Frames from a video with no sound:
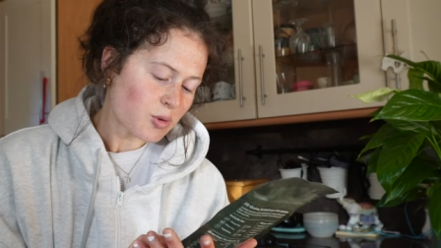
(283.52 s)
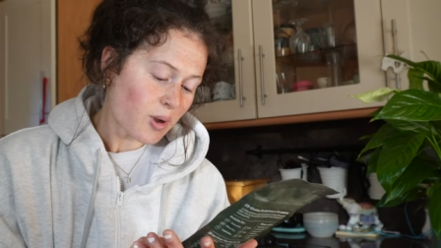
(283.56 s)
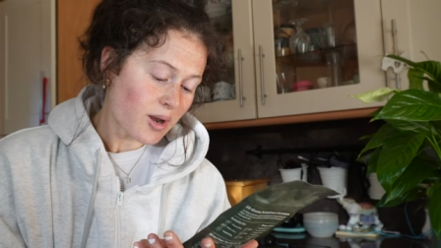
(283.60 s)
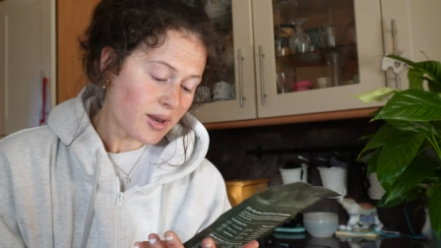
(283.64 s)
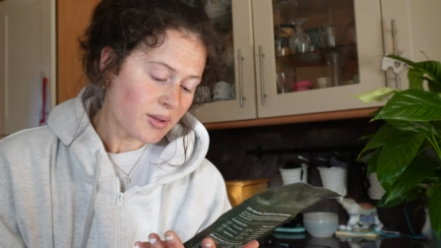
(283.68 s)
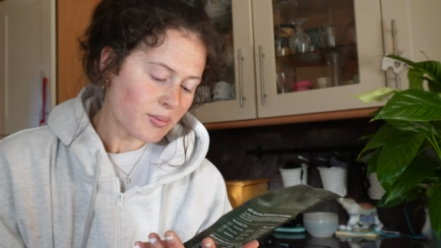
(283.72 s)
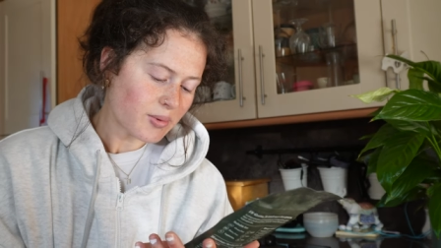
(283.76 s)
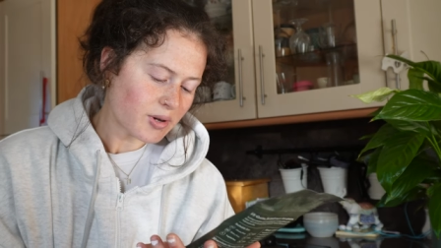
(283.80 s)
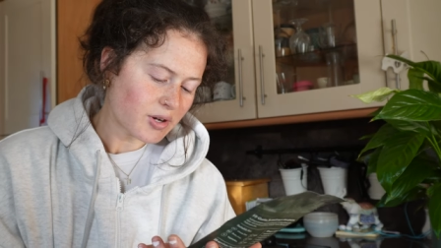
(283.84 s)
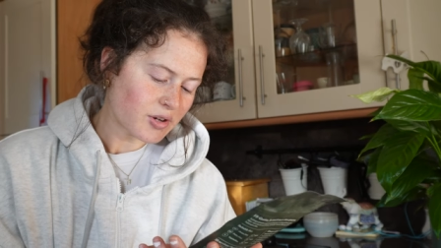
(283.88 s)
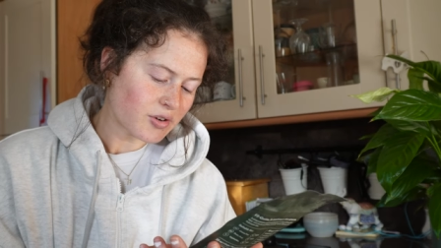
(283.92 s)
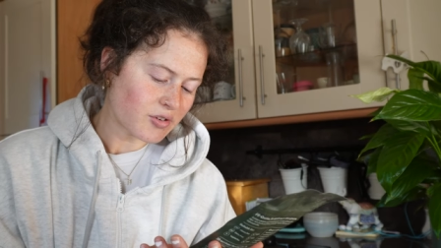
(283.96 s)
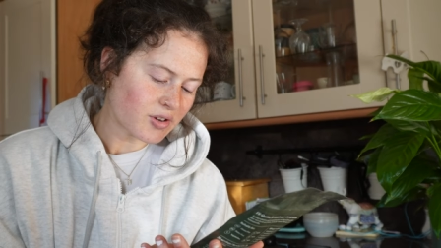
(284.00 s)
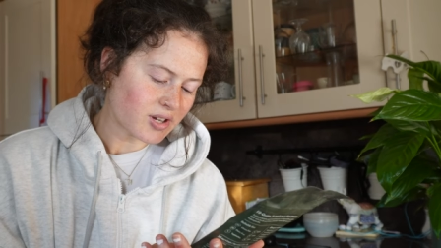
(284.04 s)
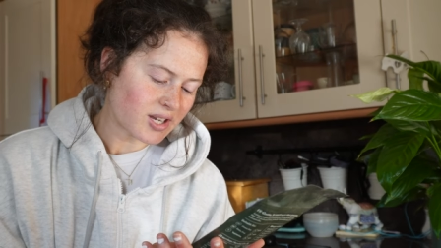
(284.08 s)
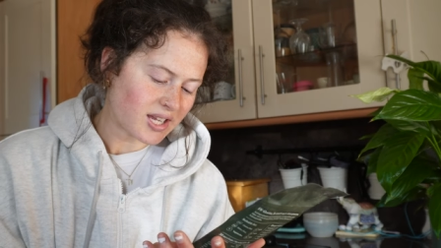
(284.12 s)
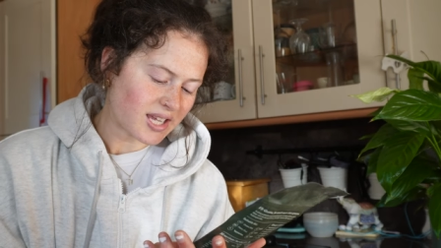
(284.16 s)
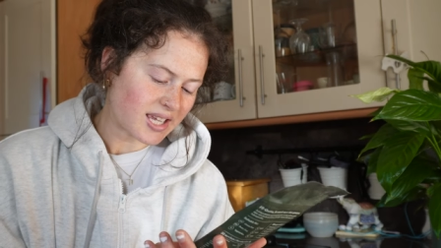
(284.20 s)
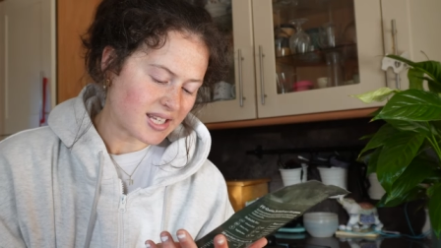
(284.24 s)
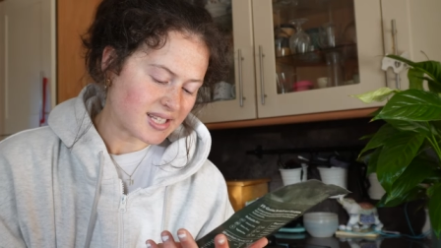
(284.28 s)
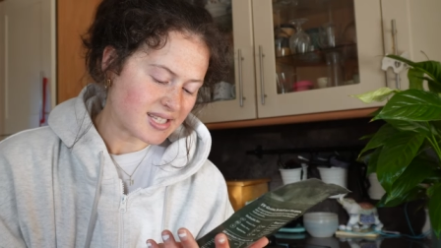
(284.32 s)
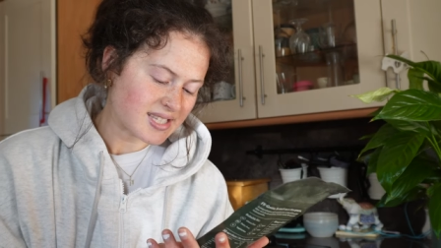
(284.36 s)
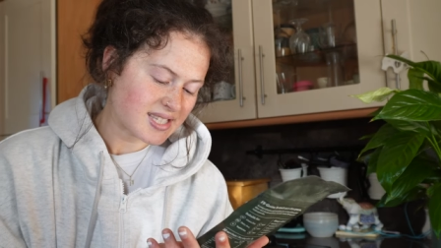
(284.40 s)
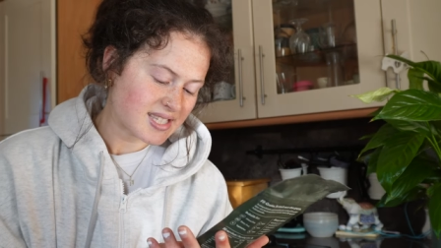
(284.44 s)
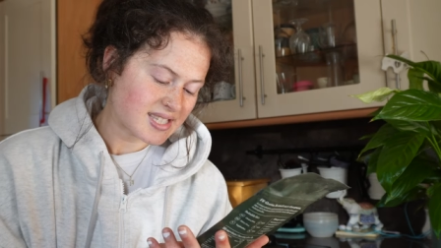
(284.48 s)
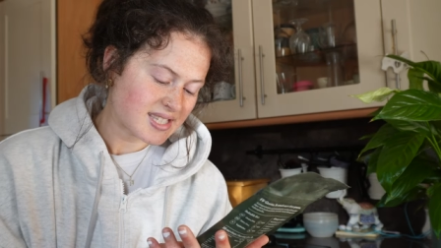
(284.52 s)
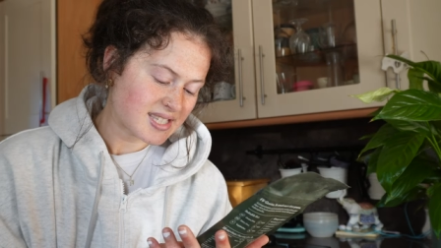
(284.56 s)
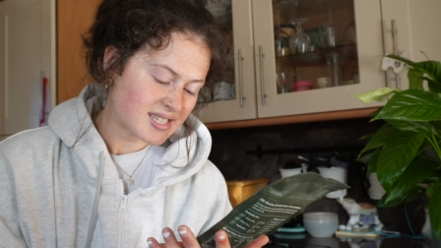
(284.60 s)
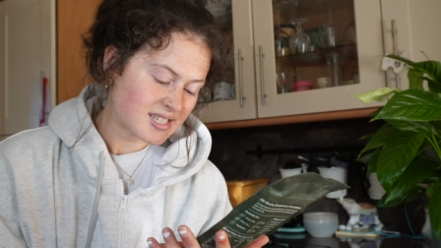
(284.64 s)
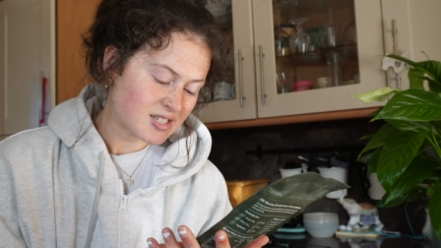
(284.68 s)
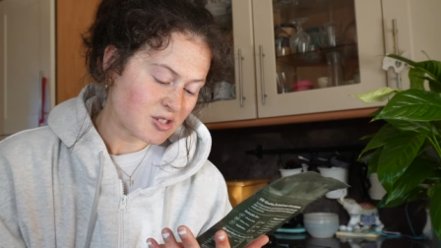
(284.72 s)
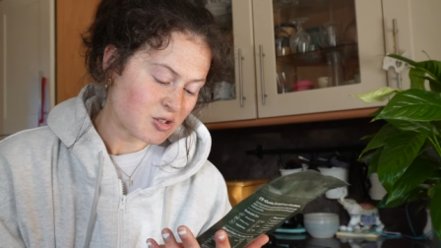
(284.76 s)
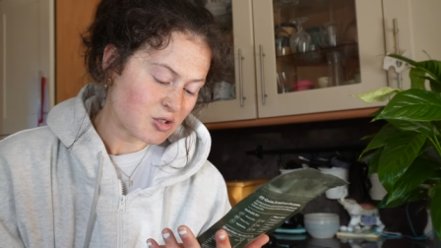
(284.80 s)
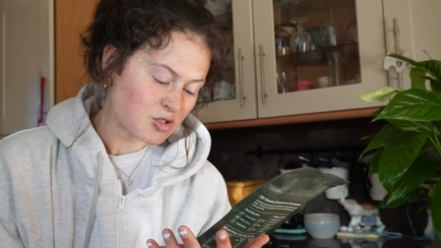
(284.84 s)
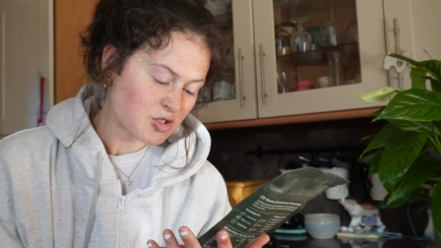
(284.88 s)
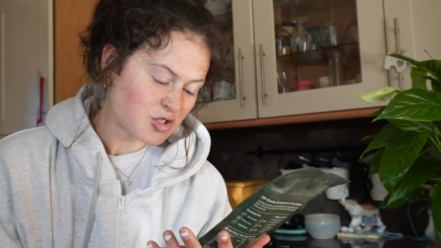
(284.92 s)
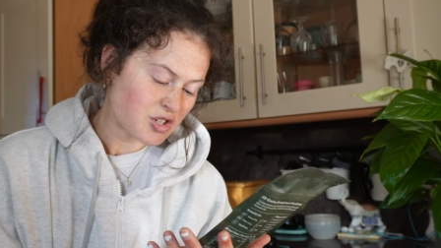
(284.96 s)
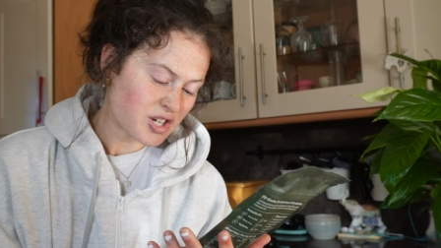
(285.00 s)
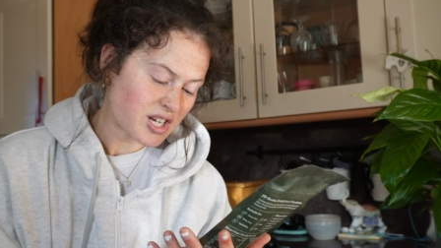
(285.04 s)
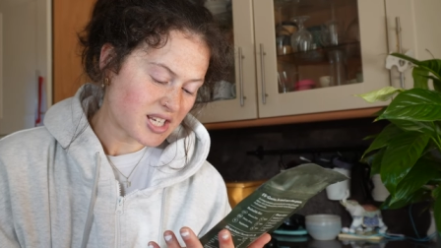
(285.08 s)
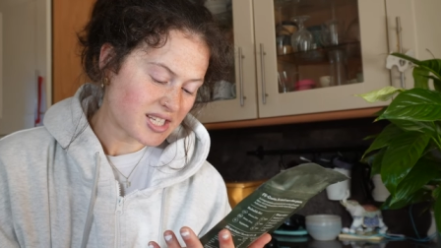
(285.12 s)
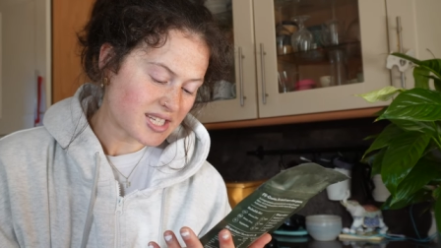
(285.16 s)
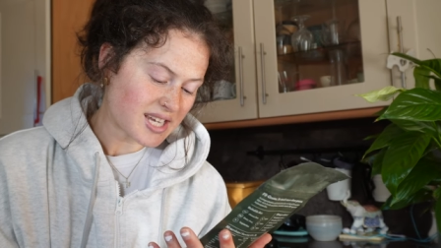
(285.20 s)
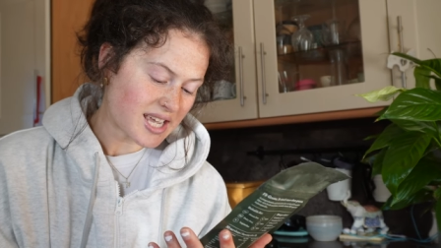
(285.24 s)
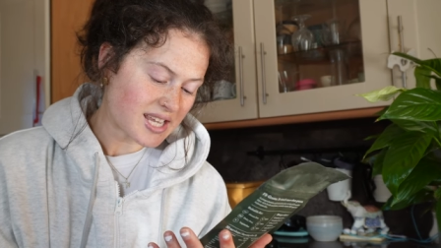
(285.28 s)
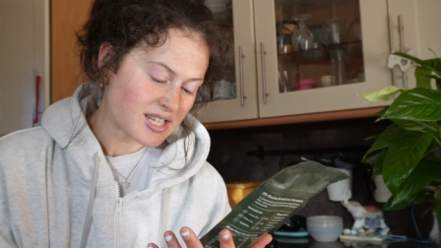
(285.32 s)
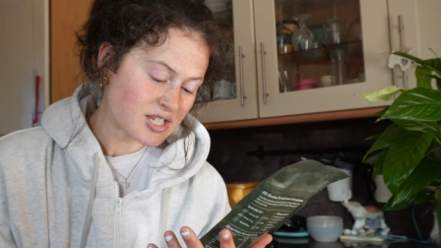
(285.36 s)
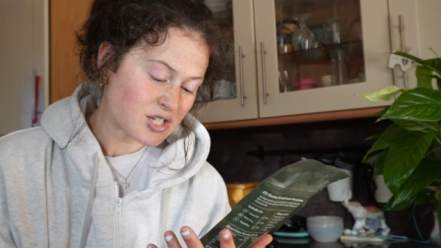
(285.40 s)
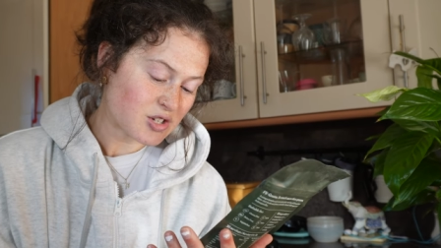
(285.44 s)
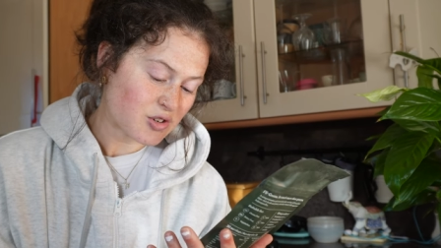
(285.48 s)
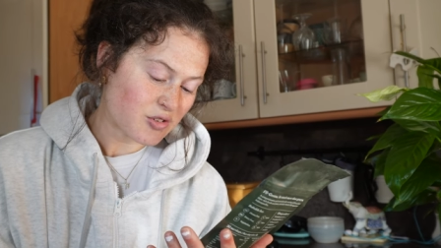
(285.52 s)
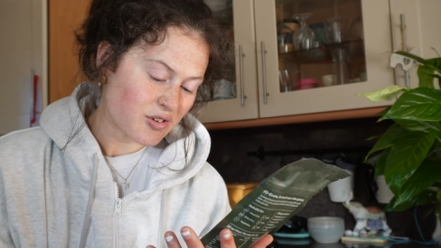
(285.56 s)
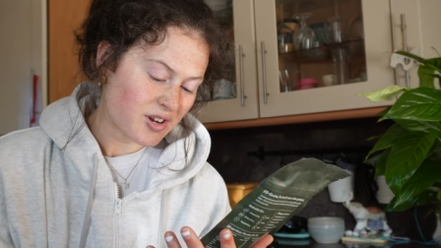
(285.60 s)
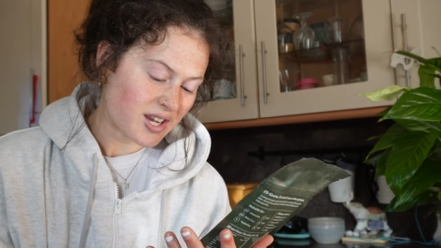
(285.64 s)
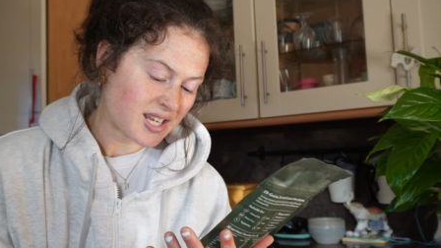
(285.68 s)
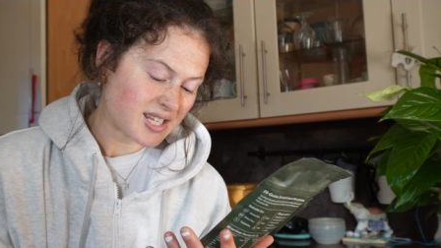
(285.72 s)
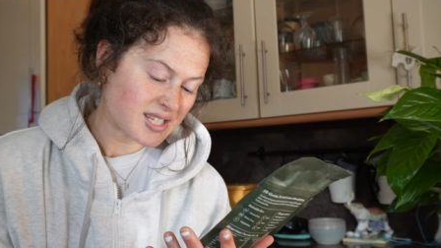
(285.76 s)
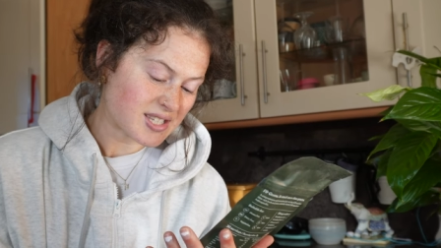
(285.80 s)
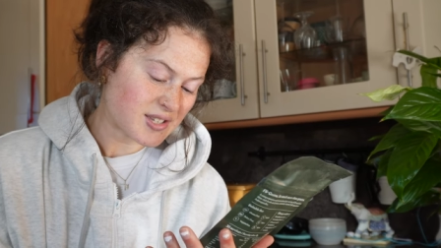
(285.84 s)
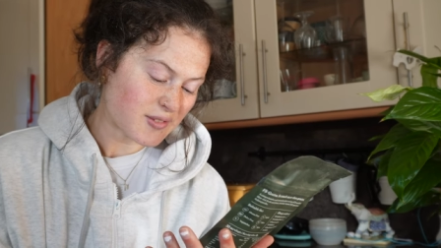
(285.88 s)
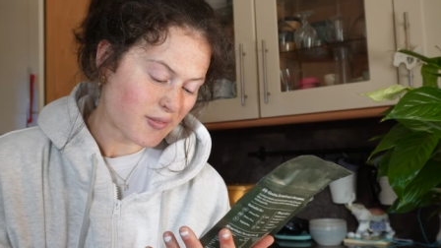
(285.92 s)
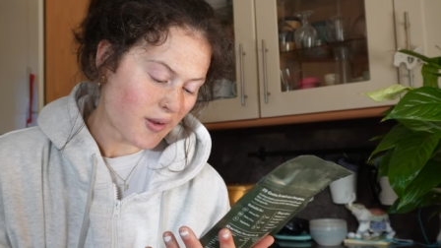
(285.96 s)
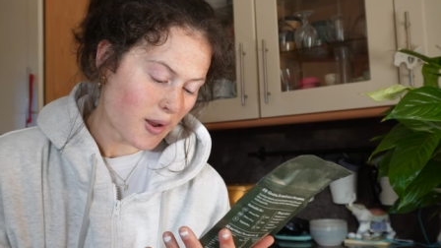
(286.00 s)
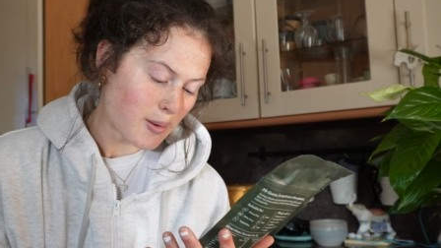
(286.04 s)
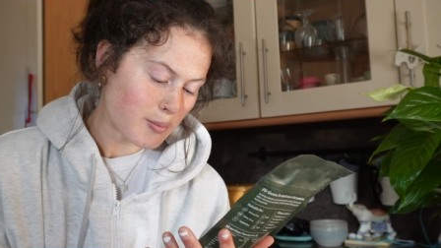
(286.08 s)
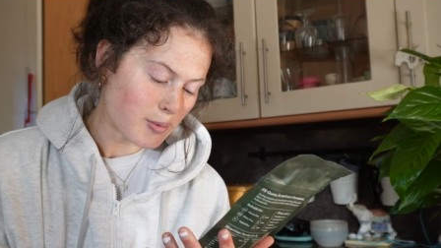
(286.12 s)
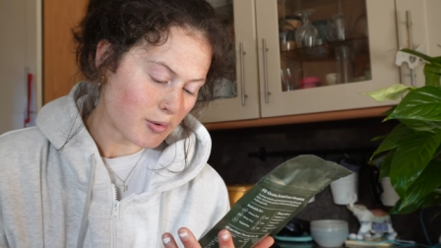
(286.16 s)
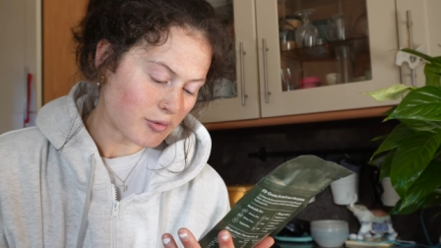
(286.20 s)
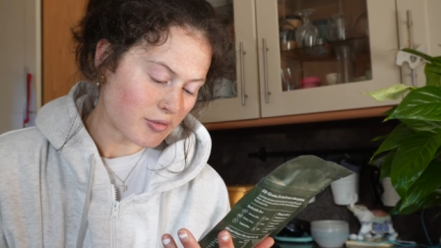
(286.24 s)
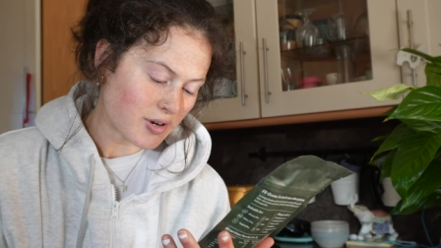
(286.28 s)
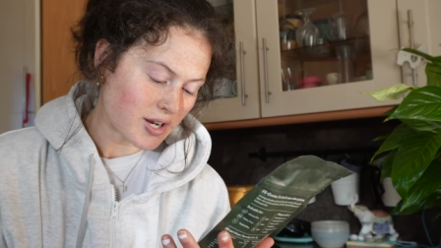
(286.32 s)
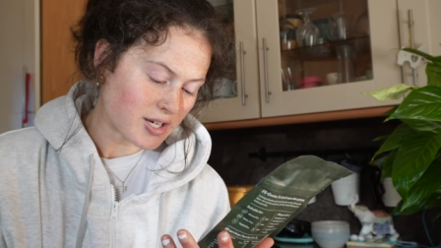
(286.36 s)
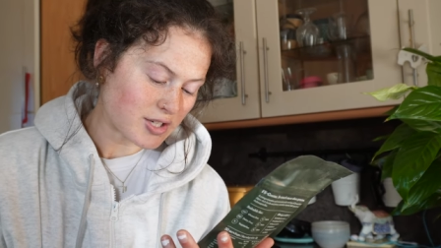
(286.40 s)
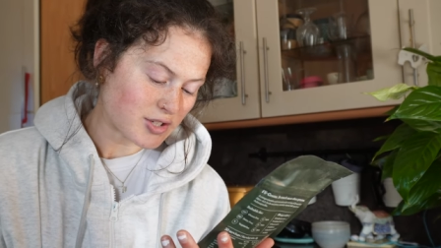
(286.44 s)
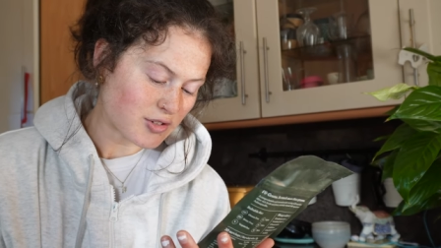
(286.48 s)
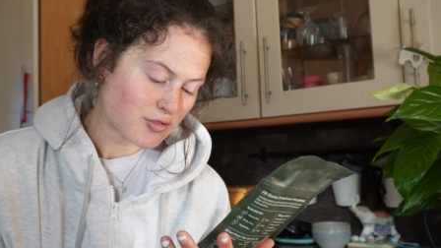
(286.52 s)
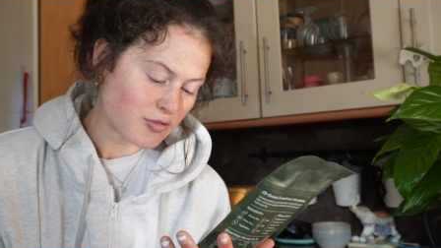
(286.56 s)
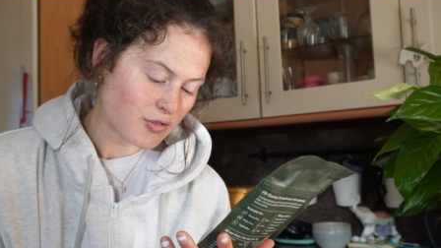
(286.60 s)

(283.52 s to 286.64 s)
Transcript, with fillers: 21 ingredients, nutrient-dense greens, fiber-rich,